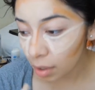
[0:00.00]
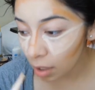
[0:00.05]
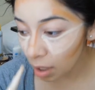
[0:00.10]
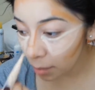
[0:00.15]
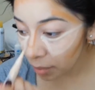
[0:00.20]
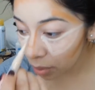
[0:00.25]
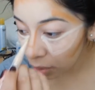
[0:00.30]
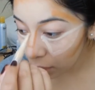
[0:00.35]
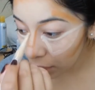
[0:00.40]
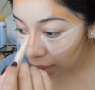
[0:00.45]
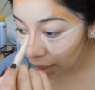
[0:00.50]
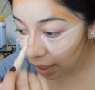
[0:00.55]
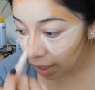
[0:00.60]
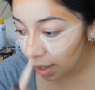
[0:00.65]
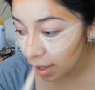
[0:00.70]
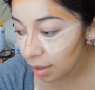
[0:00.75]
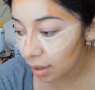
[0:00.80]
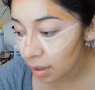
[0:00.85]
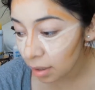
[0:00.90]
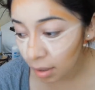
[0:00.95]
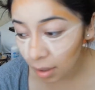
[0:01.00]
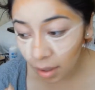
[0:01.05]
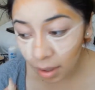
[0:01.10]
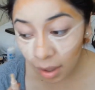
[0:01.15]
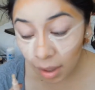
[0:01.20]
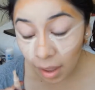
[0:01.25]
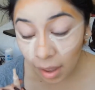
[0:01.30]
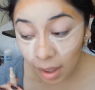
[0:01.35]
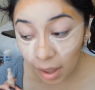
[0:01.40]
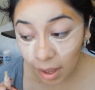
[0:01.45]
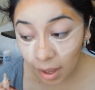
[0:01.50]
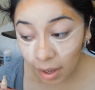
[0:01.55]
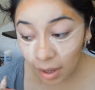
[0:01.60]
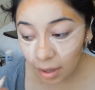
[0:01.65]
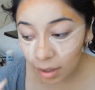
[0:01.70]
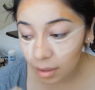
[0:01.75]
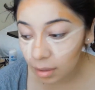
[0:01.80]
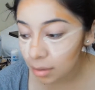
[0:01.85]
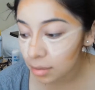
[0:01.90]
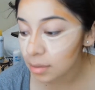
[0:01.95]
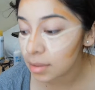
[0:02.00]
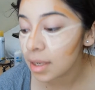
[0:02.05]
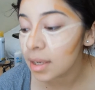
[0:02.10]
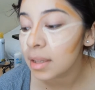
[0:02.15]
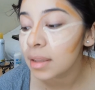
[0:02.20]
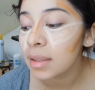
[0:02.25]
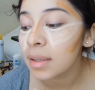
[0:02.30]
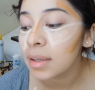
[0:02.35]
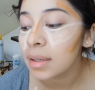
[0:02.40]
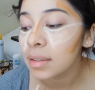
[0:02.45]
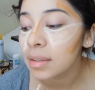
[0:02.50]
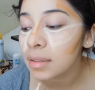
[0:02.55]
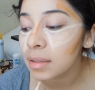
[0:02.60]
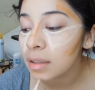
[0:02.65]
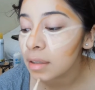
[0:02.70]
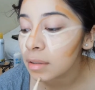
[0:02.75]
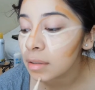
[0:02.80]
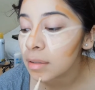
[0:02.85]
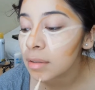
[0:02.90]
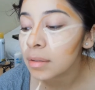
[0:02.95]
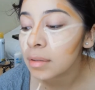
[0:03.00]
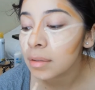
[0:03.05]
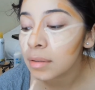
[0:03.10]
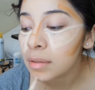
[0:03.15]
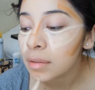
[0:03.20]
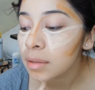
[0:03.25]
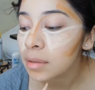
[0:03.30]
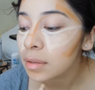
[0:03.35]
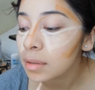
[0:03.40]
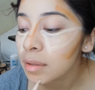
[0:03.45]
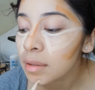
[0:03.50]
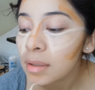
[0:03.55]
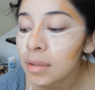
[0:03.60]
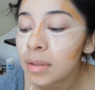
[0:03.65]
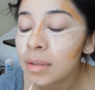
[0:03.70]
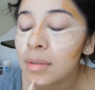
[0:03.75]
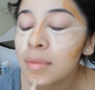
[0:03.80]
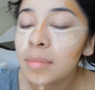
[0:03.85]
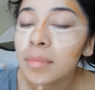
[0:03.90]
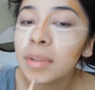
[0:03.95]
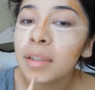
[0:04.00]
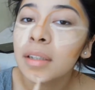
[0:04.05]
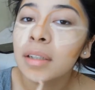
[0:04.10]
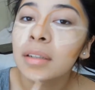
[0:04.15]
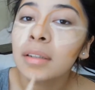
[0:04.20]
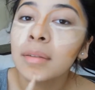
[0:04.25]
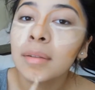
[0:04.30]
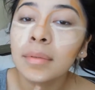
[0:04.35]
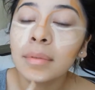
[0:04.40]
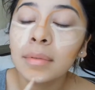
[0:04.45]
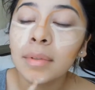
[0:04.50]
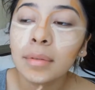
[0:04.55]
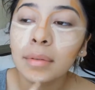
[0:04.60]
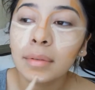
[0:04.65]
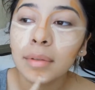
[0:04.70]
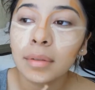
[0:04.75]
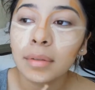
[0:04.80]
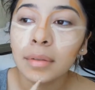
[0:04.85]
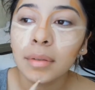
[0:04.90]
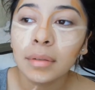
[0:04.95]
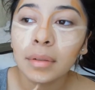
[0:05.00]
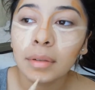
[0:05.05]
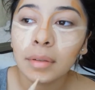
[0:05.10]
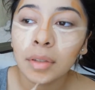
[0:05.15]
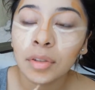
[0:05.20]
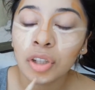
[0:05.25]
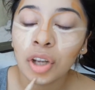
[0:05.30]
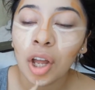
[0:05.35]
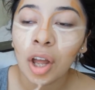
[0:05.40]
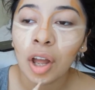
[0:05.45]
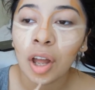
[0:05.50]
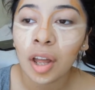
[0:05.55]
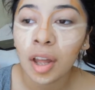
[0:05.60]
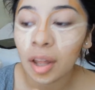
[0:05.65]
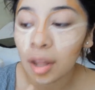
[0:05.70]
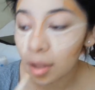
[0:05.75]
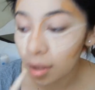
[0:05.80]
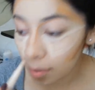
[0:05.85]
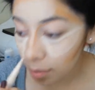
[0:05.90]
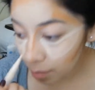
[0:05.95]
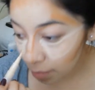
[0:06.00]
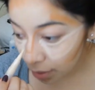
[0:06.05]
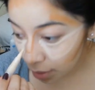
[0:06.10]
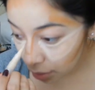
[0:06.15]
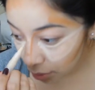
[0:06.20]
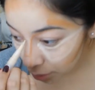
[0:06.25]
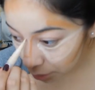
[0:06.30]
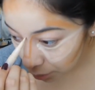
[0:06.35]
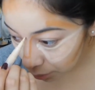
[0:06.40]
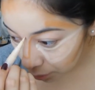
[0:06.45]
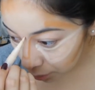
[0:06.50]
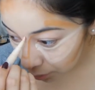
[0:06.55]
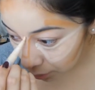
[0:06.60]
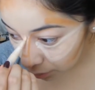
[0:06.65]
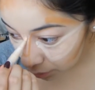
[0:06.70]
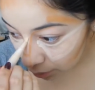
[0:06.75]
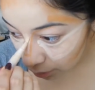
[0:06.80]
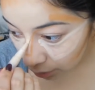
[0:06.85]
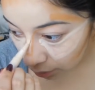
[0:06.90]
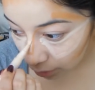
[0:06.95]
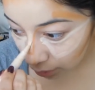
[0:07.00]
I'm gonna go ahead and take this on my jaw, my nose,